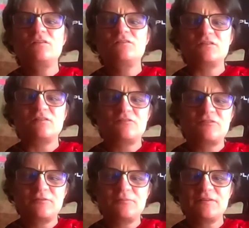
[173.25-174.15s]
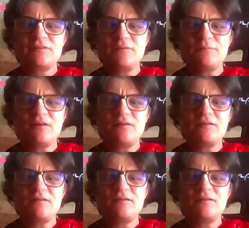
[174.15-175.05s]
The
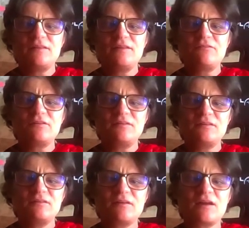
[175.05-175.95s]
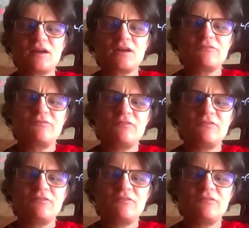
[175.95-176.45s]
responsible devotees are